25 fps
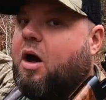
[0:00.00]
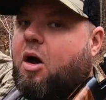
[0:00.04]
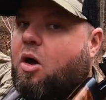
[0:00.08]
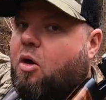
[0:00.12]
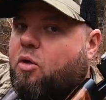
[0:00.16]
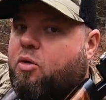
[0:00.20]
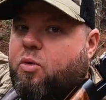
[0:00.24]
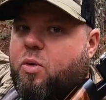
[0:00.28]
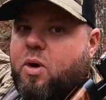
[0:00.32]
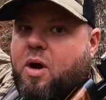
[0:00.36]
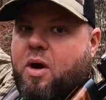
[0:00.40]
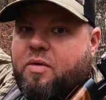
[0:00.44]
all
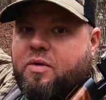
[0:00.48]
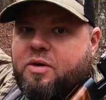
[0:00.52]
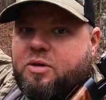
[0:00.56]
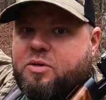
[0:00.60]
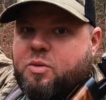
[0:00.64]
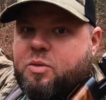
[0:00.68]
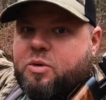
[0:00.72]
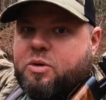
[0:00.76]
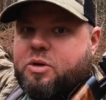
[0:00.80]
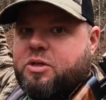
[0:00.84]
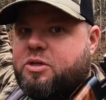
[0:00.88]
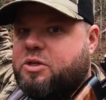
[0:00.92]
throughout these
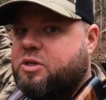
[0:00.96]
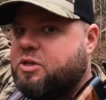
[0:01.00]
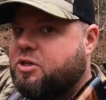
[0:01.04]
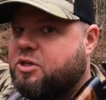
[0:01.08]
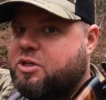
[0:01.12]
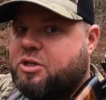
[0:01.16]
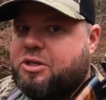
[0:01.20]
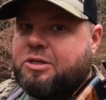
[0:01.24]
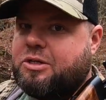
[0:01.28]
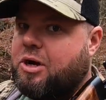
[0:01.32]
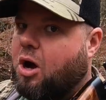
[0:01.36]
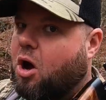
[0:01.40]
woods is
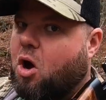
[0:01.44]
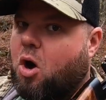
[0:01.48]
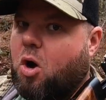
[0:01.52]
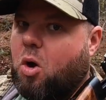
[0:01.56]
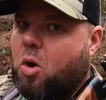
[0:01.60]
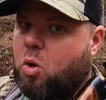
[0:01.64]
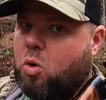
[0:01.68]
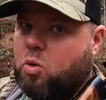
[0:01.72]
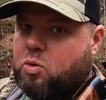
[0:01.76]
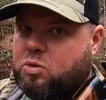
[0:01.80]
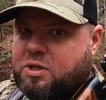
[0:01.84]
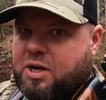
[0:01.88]
just
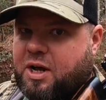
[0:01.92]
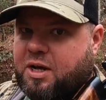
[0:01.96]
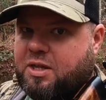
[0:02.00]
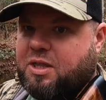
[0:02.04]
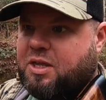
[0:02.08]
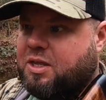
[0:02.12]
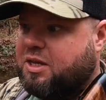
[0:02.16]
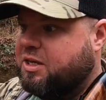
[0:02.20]
holes like